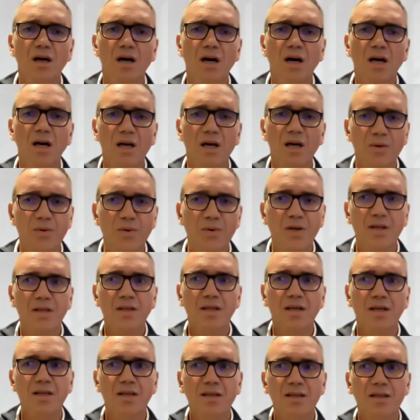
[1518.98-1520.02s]
I agree
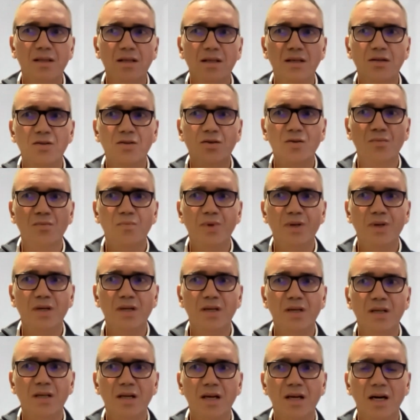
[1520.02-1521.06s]
that this should be
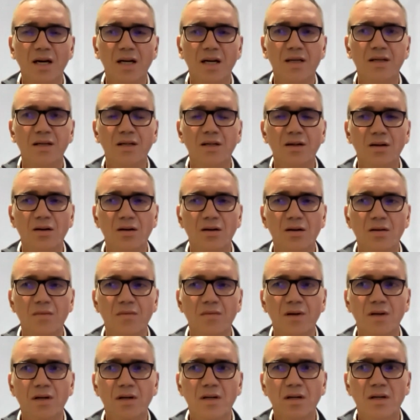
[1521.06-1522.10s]
the kind
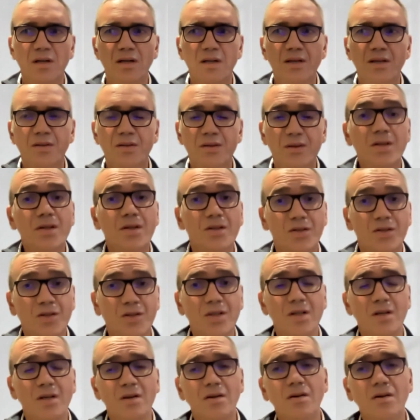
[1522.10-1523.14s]
of
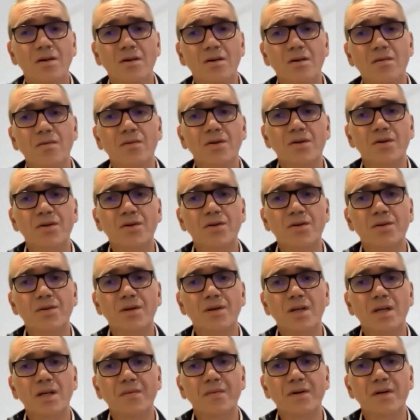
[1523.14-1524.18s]
teaching we should
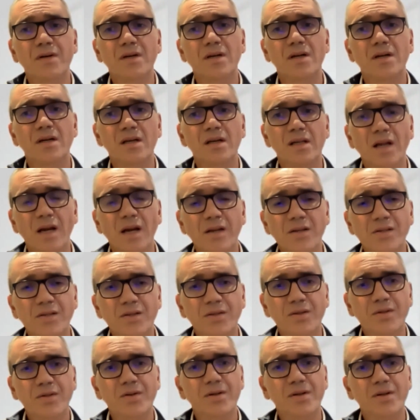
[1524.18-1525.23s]
deliver in any
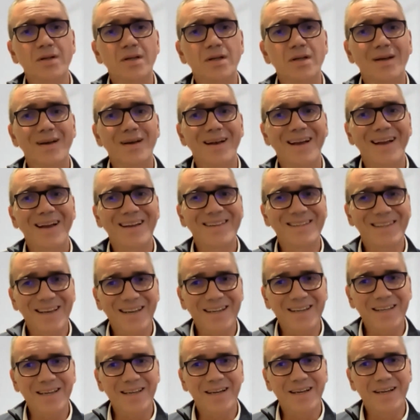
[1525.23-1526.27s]
school at
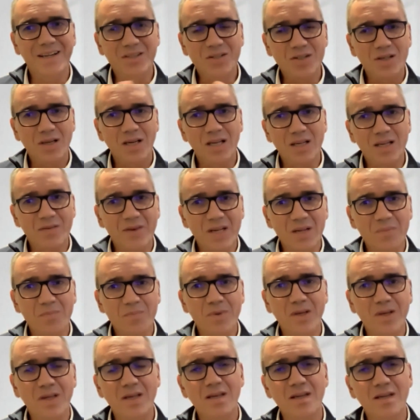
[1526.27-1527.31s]
any age at the very
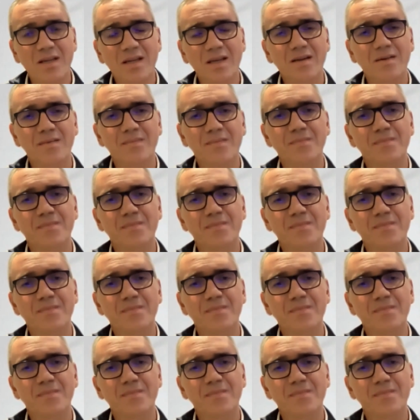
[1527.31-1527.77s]
beginning.